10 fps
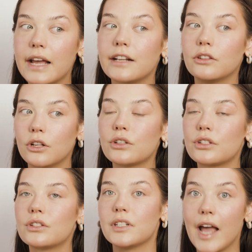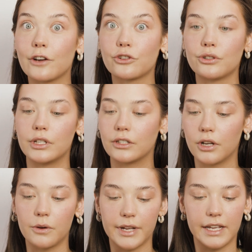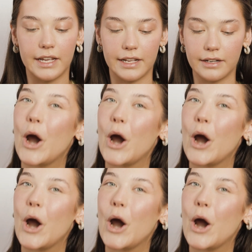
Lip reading: and it looks natural and glowy and